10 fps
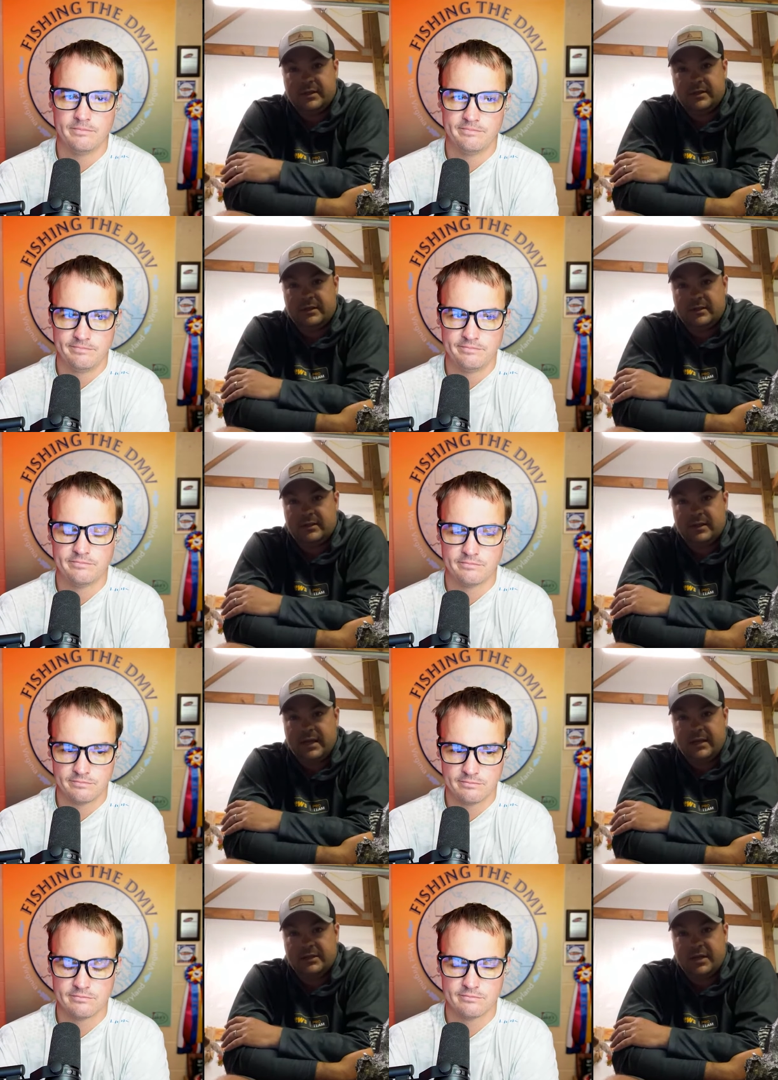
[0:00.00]
Speaker 1: that
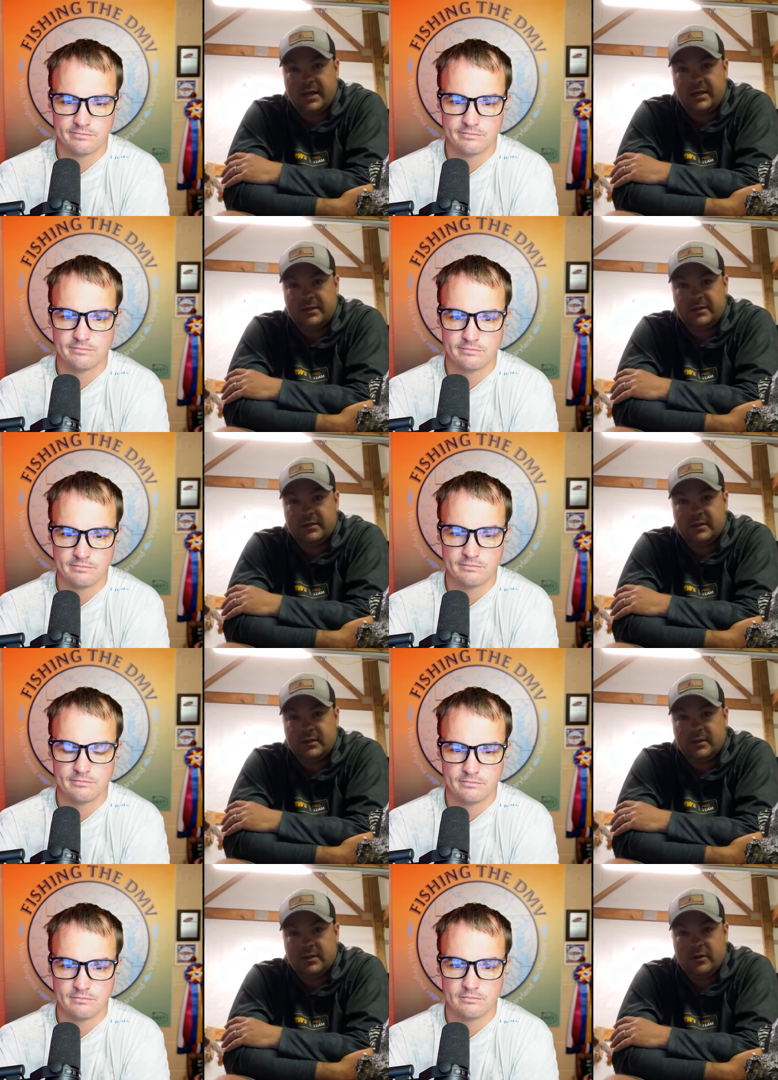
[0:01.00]
can change,
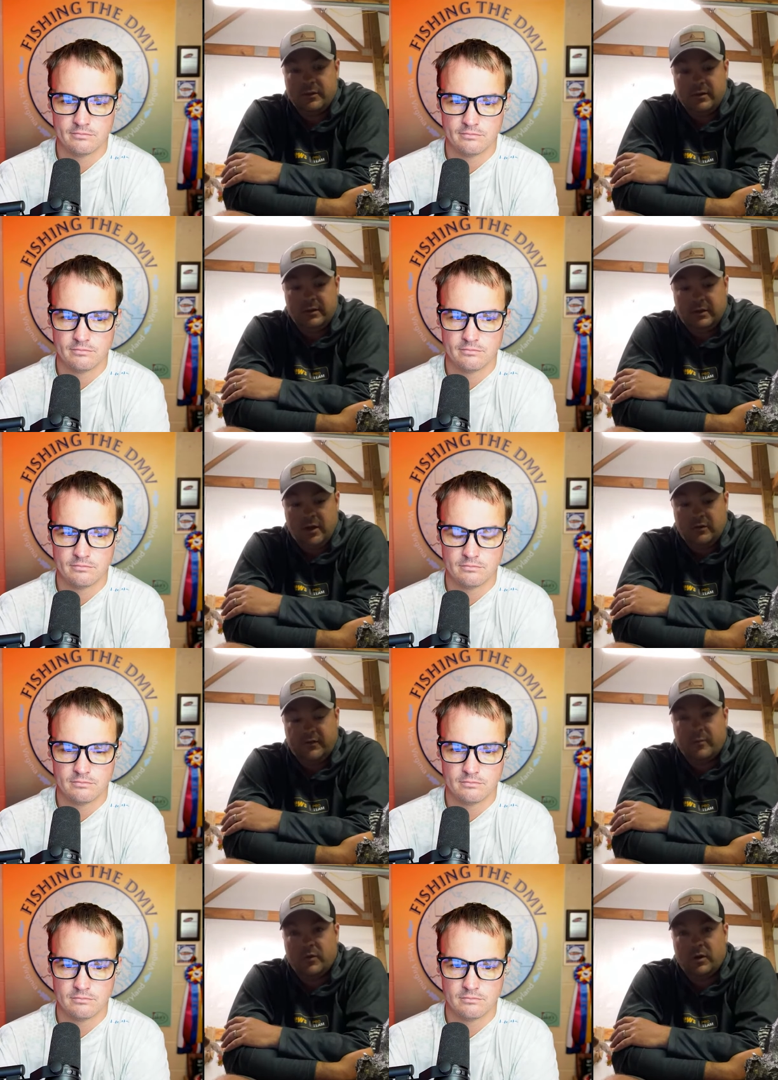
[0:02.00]
you know, it goes
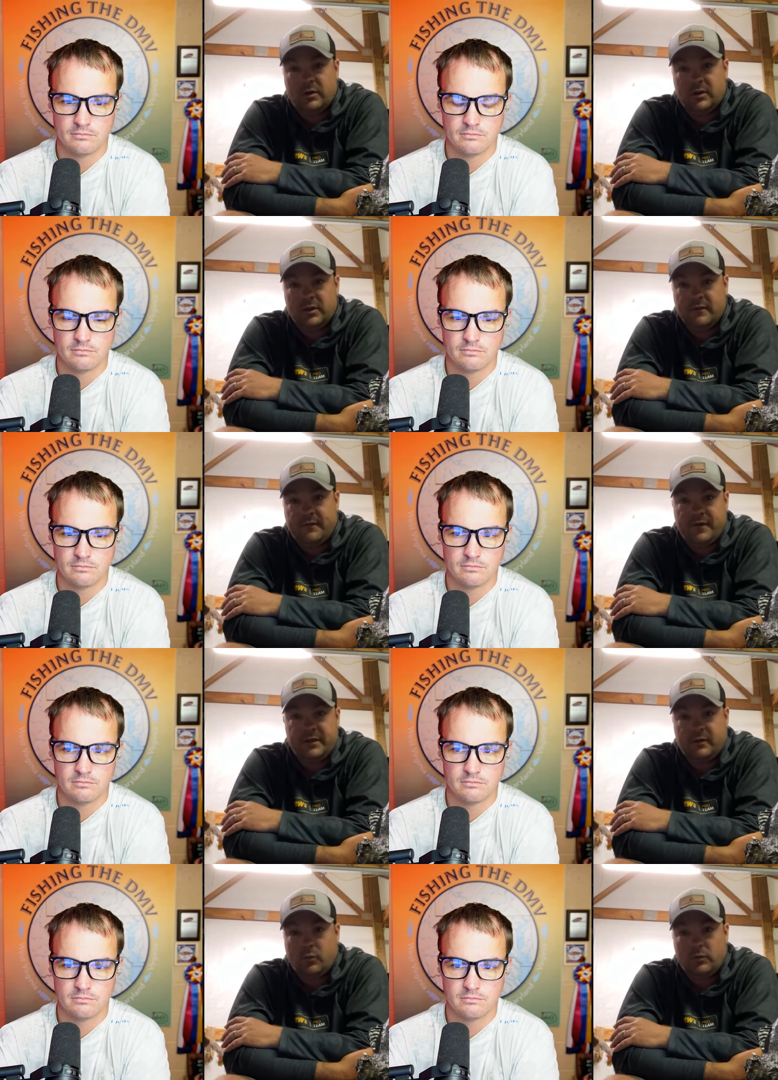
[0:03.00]
from
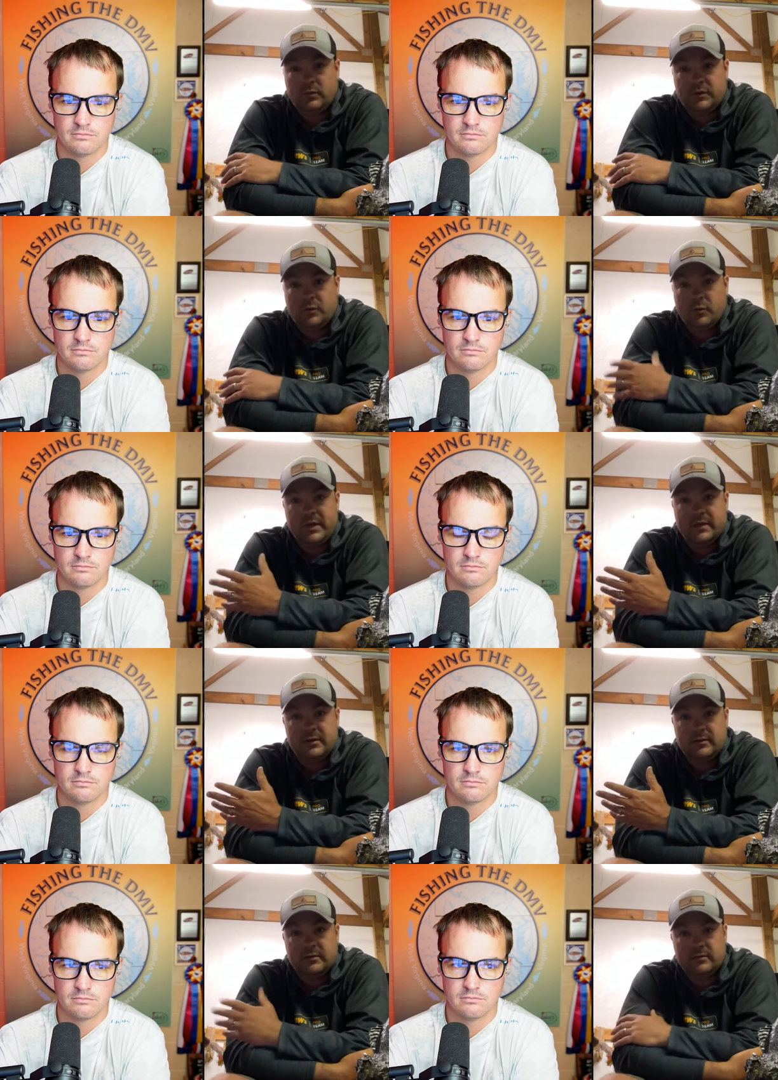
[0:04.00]
fifth to a win.
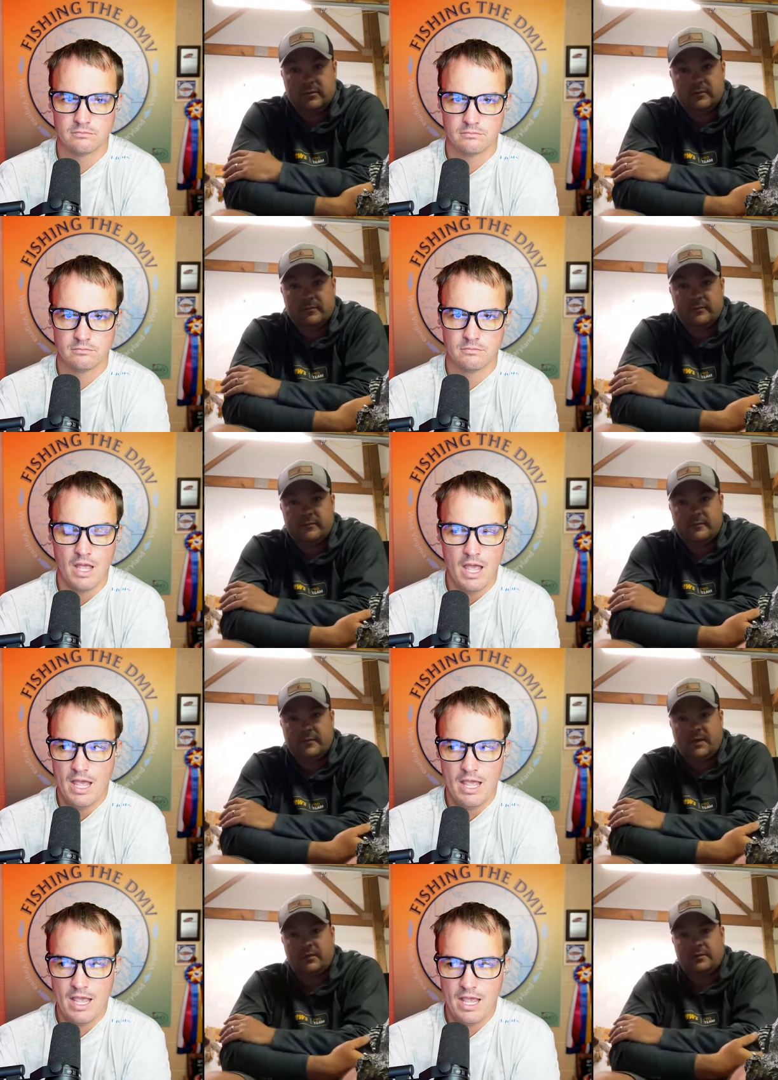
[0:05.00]

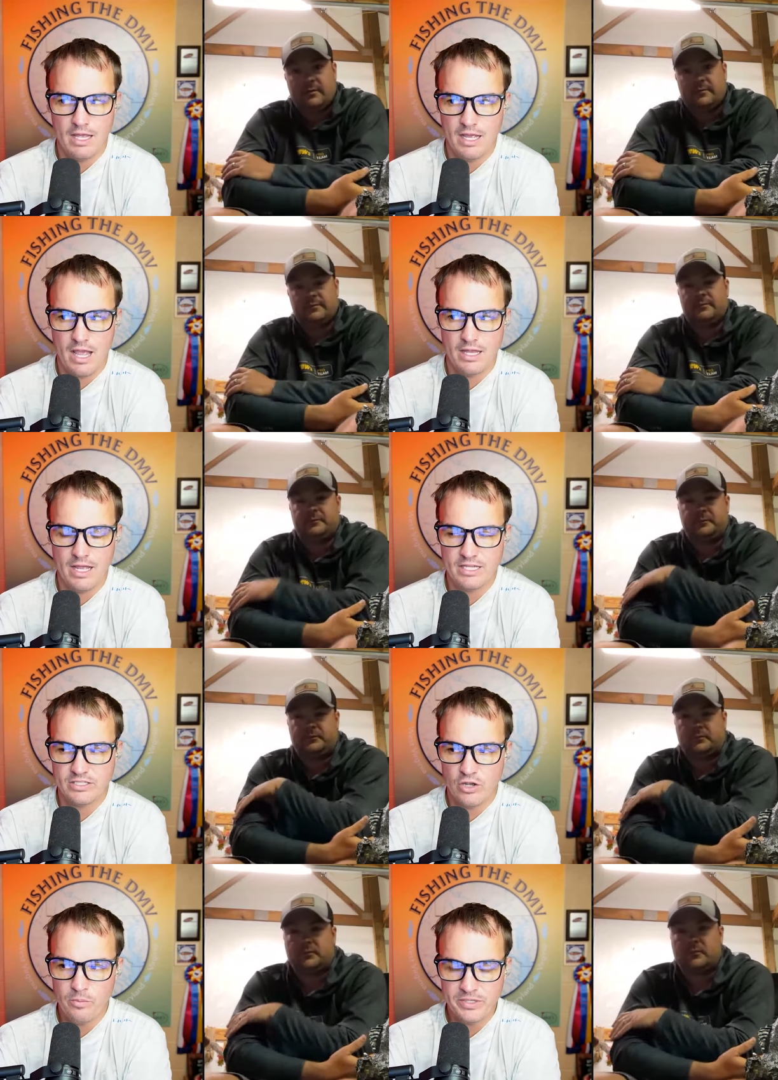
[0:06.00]
Speaker 2: It's
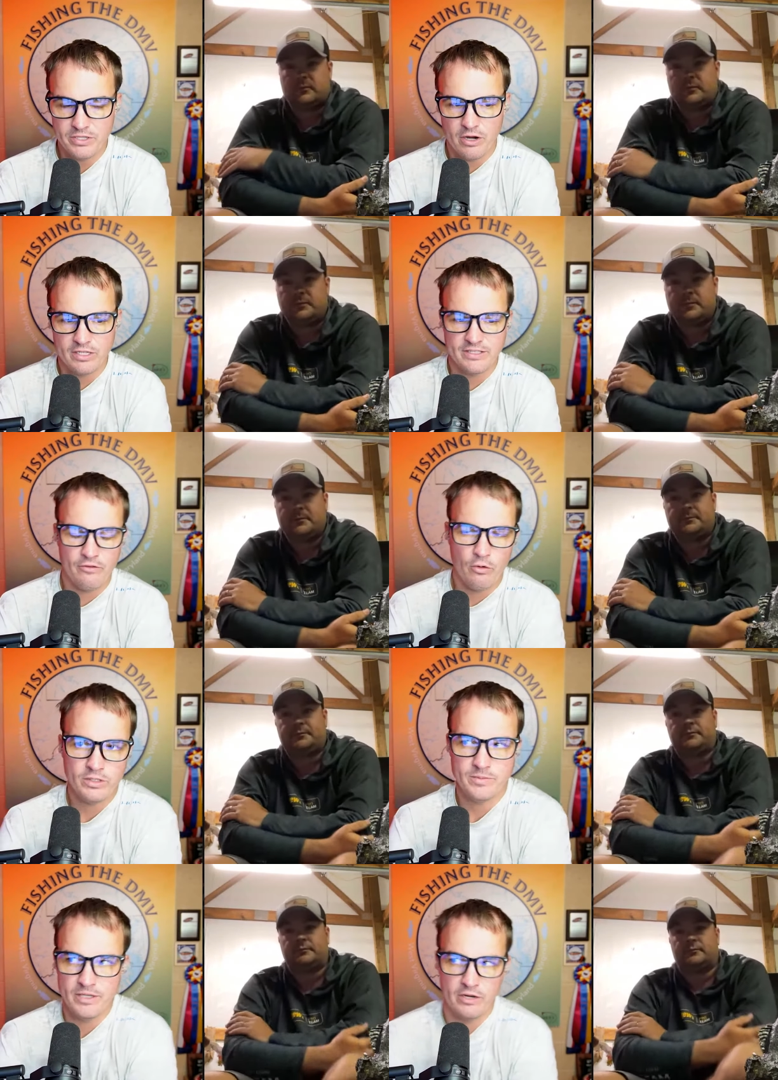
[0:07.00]
so bizarre because I've
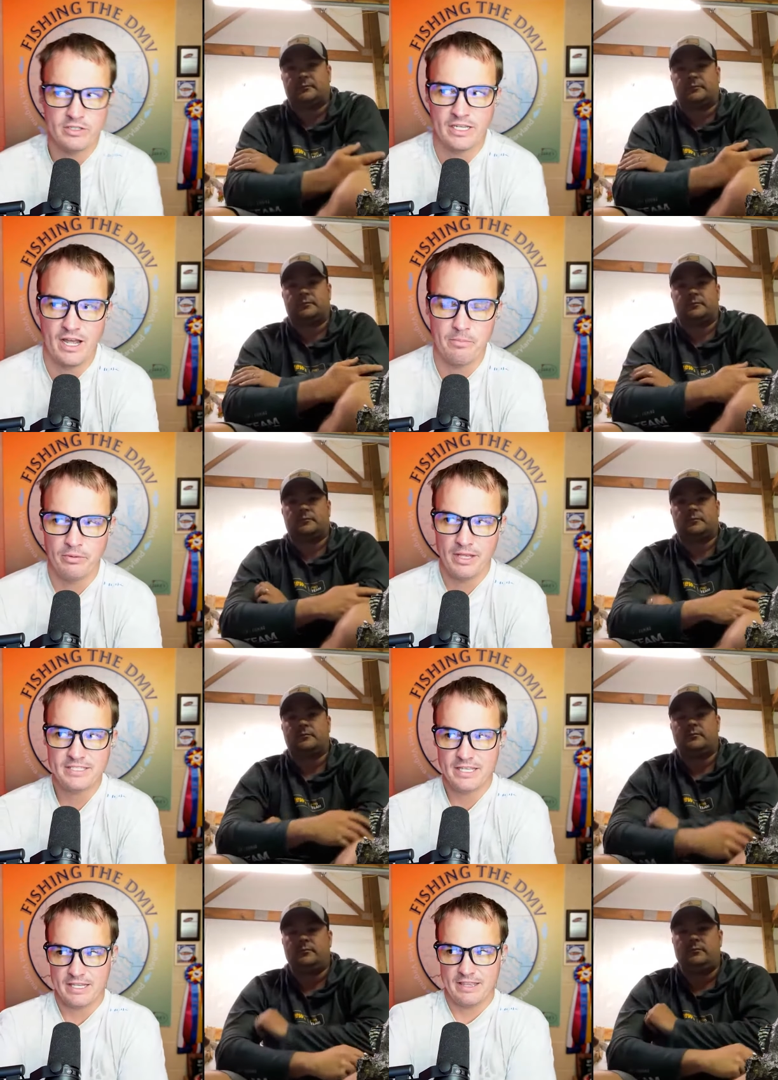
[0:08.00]
always been curious, like a
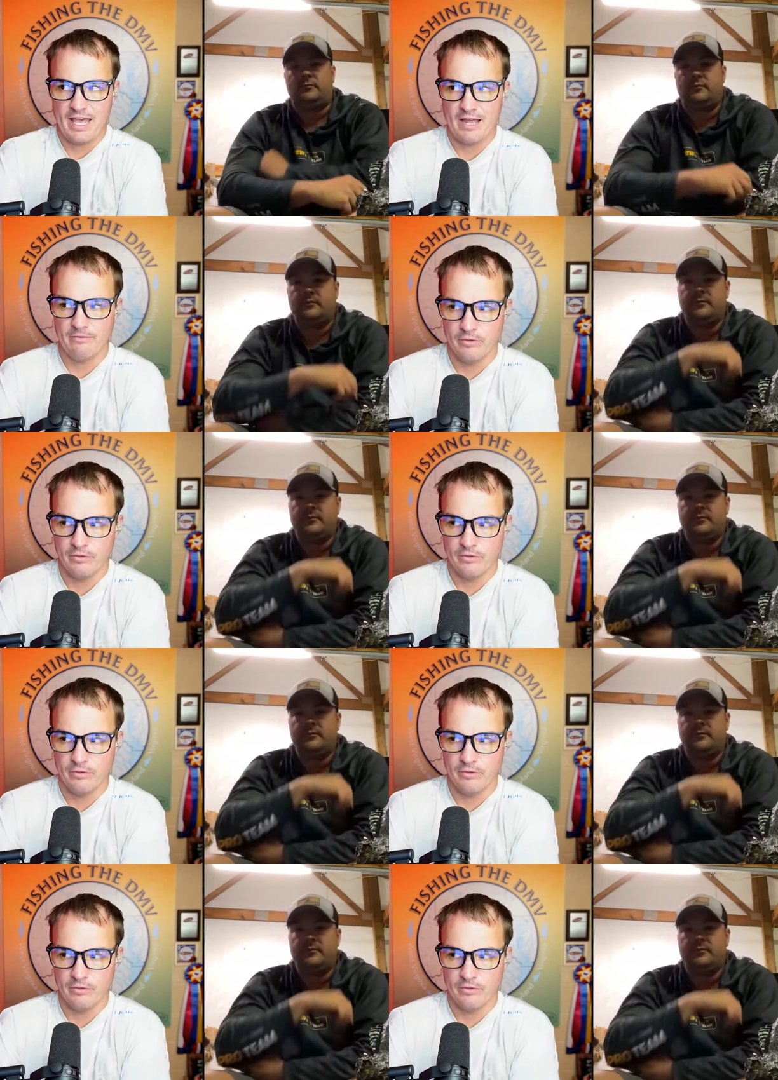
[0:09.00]
place like that